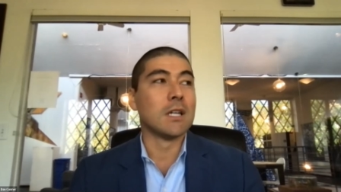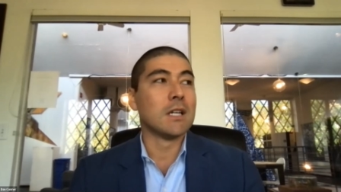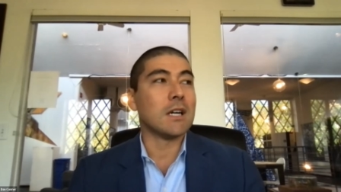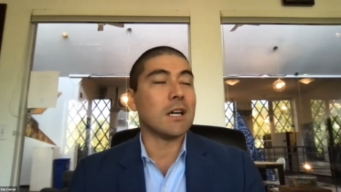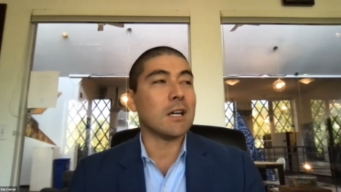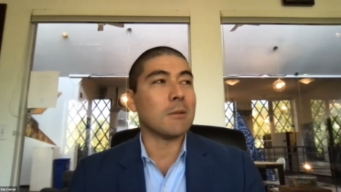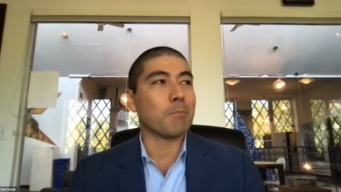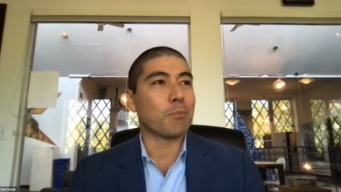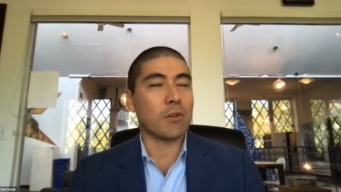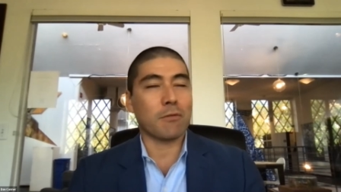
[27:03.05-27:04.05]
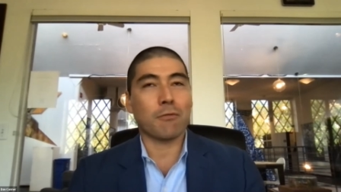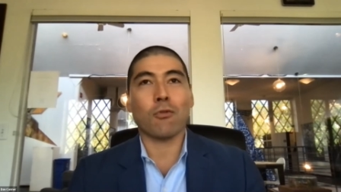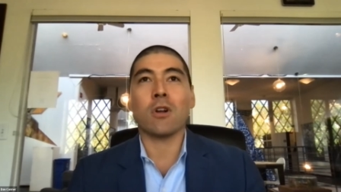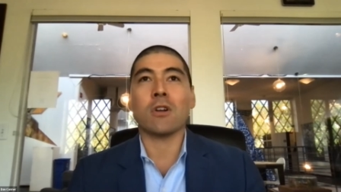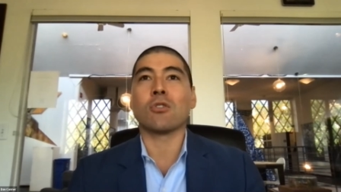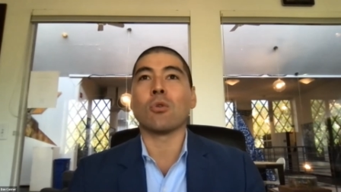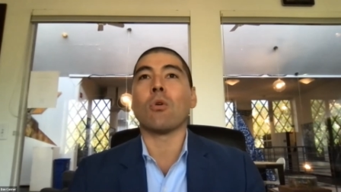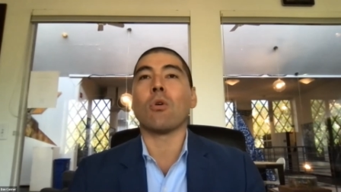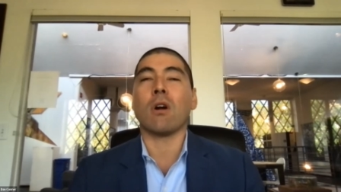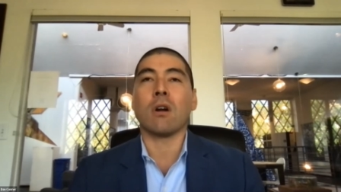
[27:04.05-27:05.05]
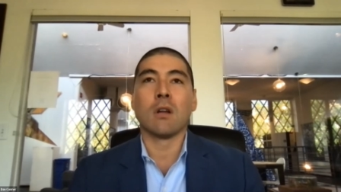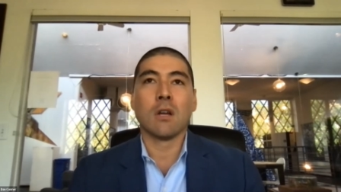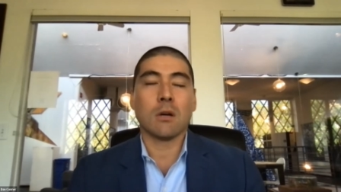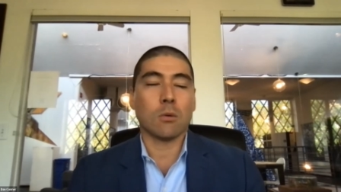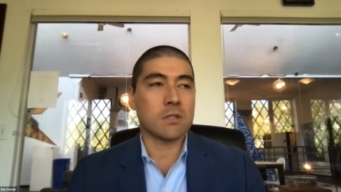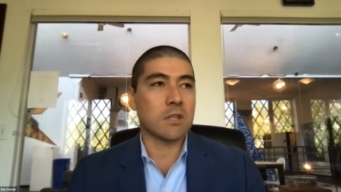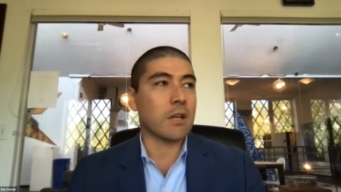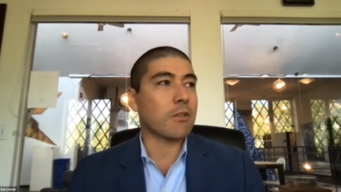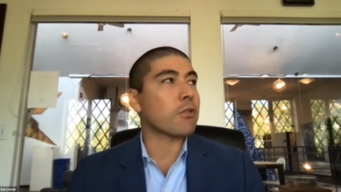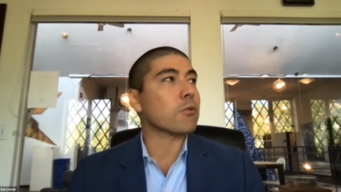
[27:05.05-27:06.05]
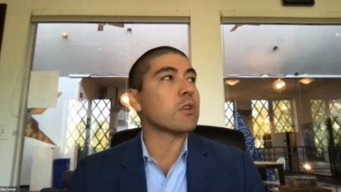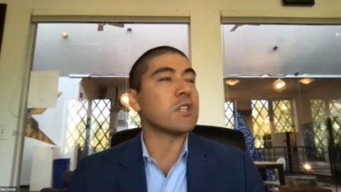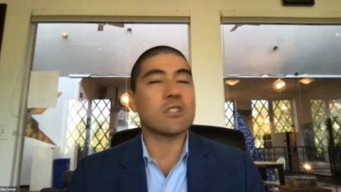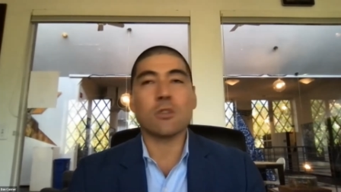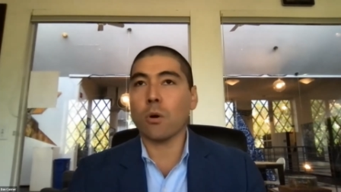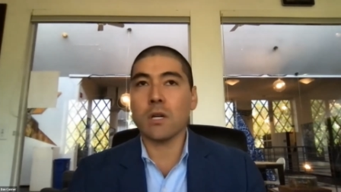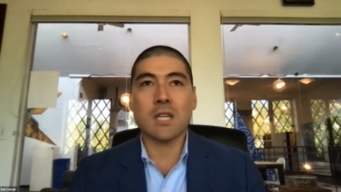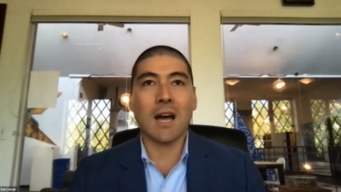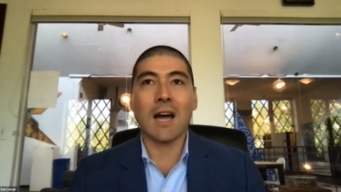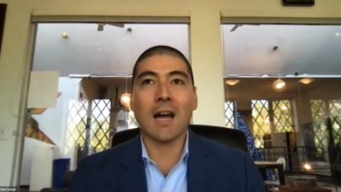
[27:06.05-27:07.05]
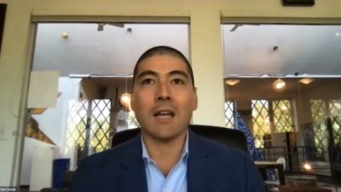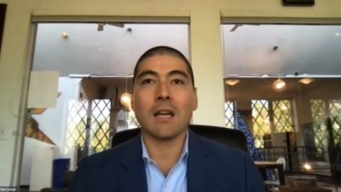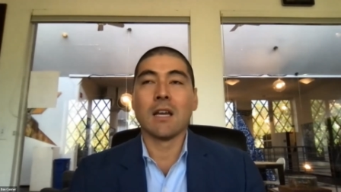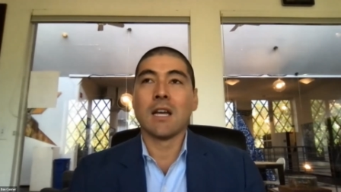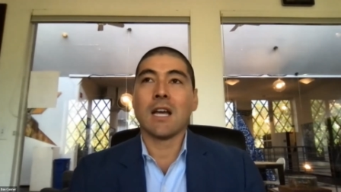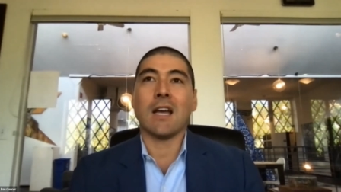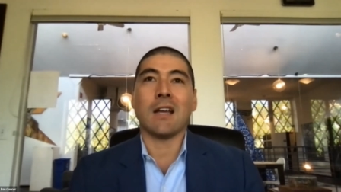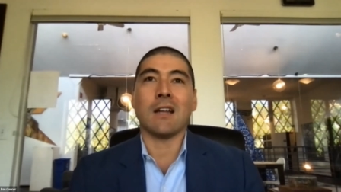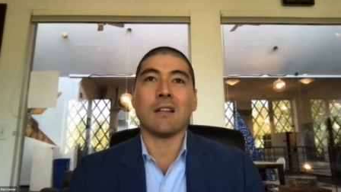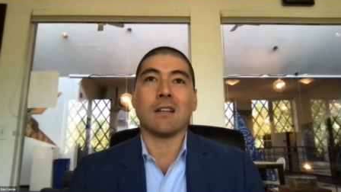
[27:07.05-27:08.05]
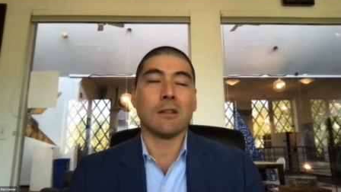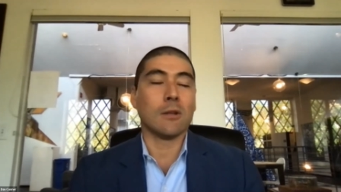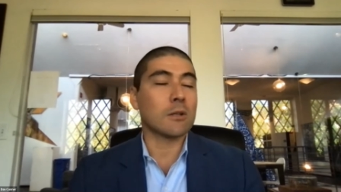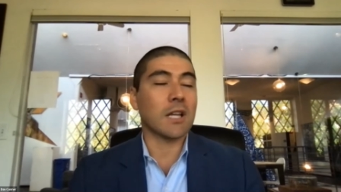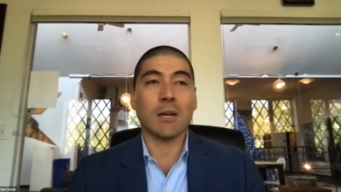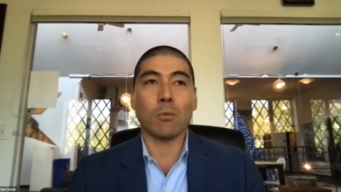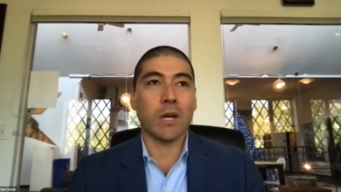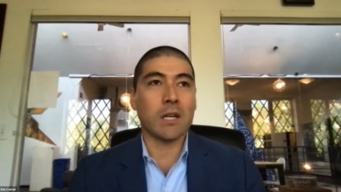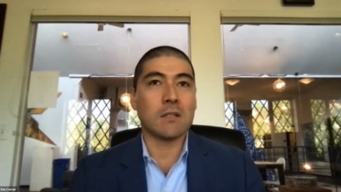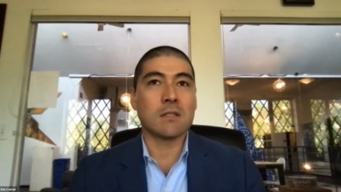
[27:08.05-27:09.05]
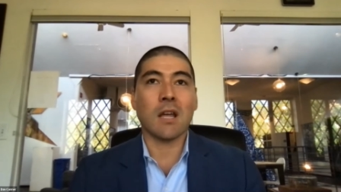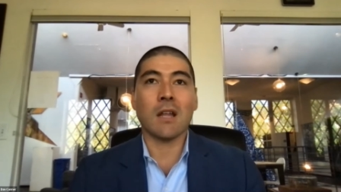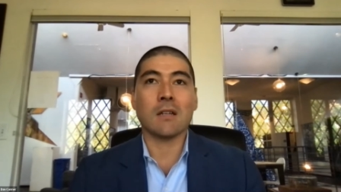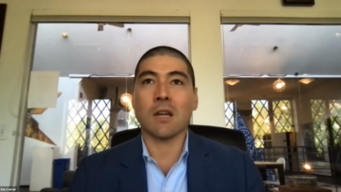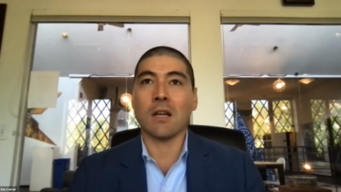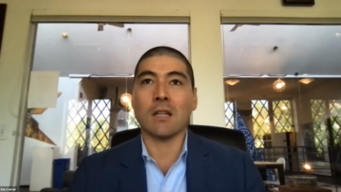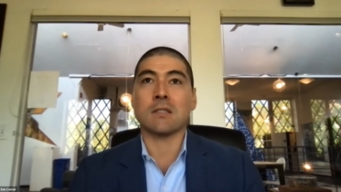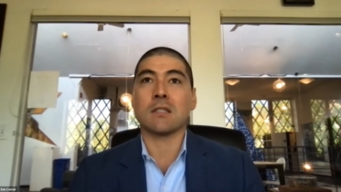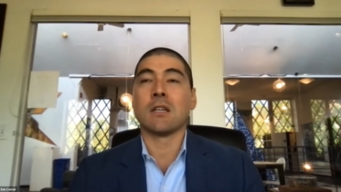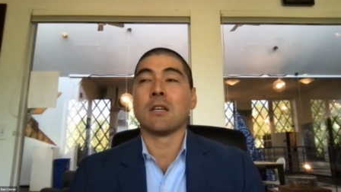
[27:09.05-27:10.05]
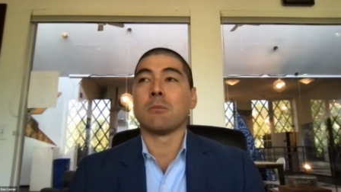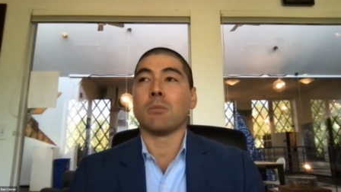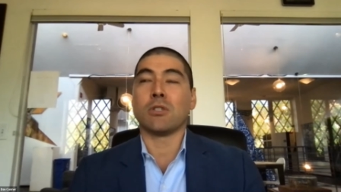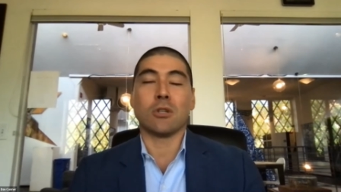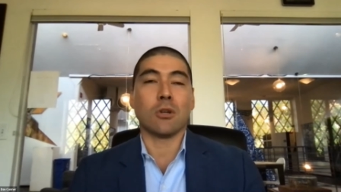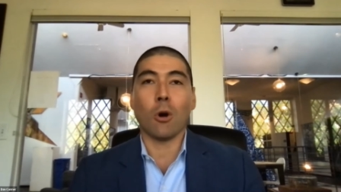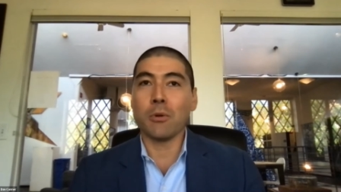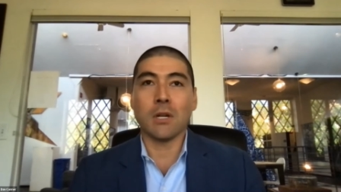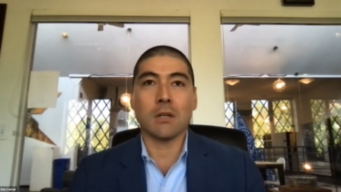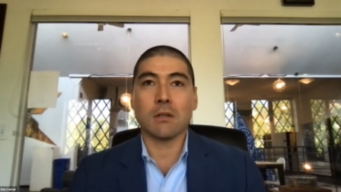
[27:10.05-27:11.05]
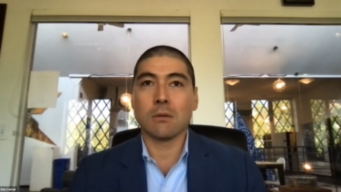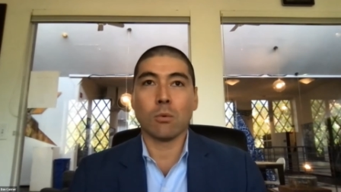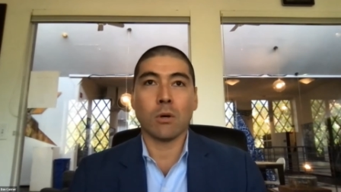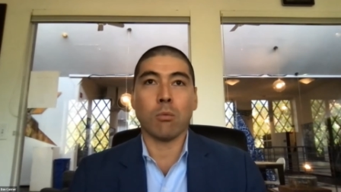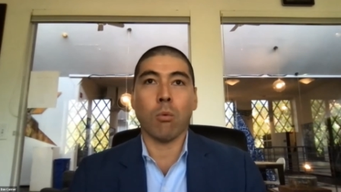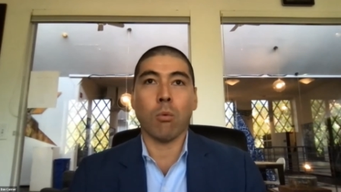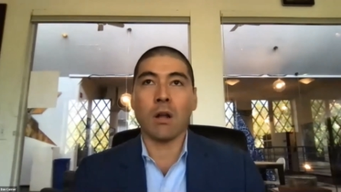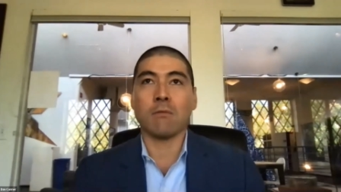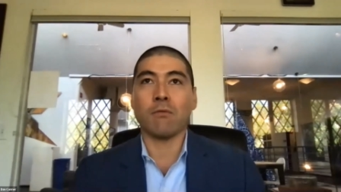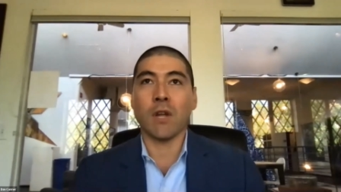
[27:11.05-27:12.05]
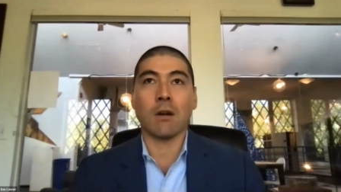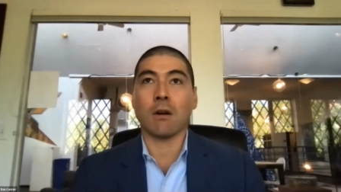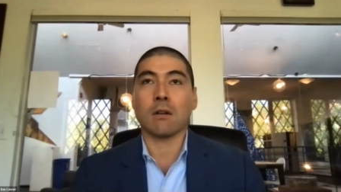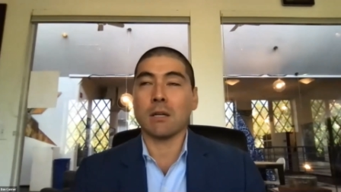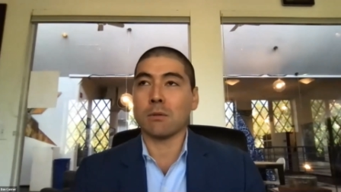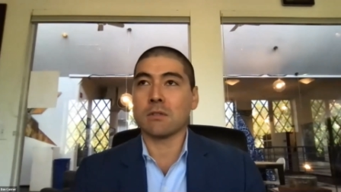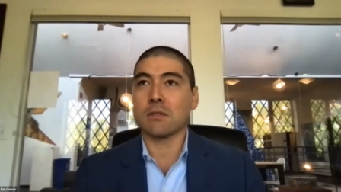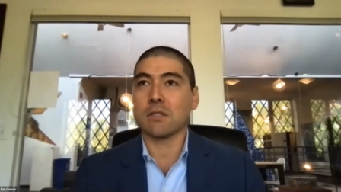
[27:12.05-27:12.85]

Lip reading: The front door was like 3 stories high, and it looked like it weighed 10 tons, but you could open it with 1 finger. It was